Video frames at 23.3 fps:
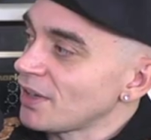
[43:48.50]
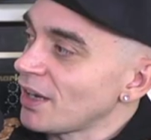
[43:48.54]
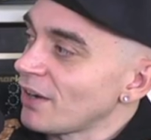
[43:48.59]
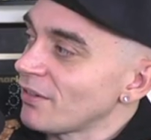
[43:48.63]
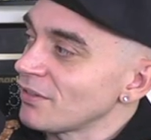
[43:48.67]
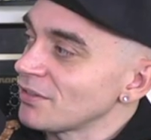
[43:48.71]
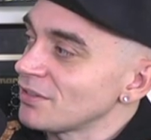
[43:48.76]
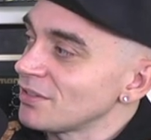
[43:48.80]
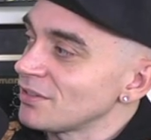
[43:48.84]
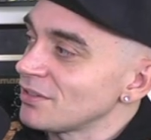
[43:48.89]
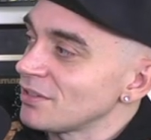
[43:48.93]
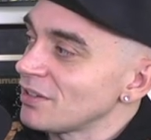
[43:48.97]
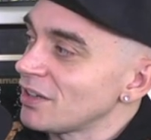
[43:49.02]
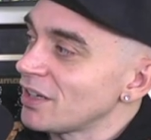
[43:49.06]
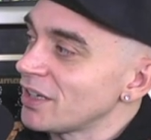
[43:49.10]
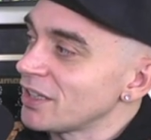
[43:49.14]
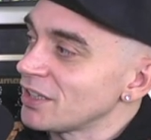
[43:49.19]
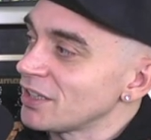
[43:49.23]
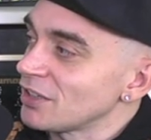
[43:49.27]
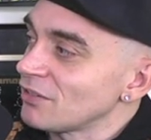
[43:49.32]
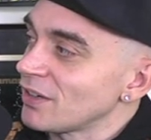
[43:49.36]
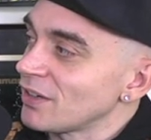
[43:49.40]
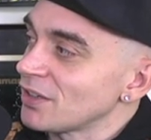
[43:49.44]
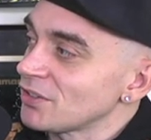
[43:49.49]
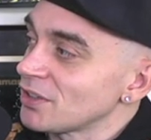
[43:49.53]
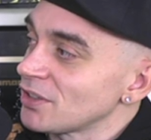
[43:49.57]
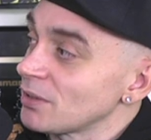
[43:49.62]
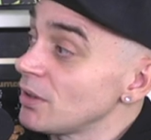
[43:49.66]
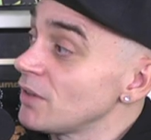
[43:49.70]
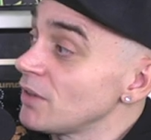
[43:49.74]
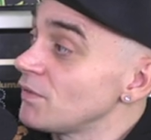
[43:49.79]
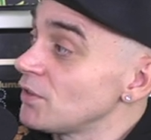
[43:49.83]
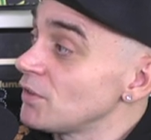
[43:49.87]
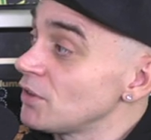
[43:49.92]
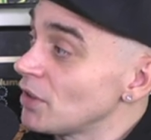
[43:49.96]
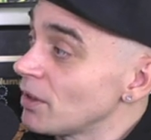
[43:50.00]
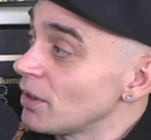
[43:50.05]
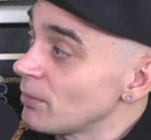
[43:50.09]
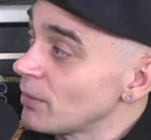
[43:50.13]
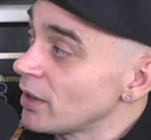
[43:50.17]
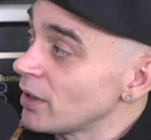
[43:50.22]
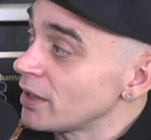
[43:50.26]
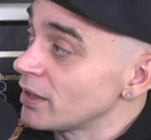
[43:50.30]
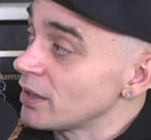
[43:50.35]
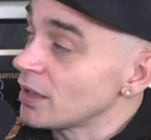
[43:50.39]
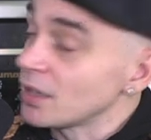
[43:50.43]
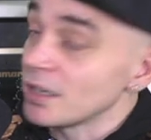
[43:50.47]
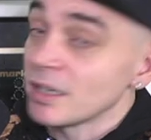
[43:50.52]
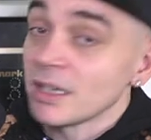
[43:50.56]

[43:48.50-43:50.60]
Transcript: these characters lie in the grand scheme if you don't mind